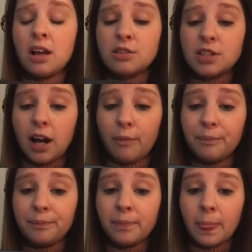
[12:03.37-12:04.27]
So
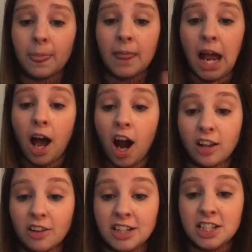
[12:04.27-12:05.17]
our
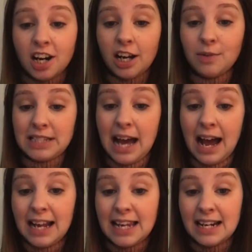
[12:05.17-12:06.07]
learning target was
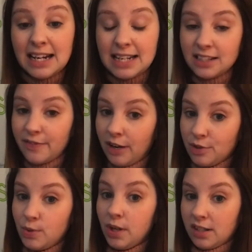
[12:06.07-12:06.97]
I can identify,
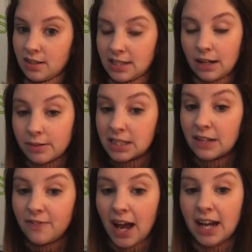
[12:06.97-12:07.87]
which we also said was to
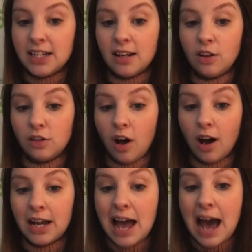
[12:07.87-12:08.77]
find
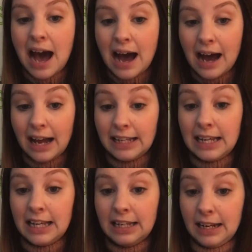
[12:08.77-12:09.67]
long I
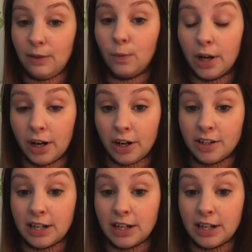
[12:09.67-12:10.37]
in a word.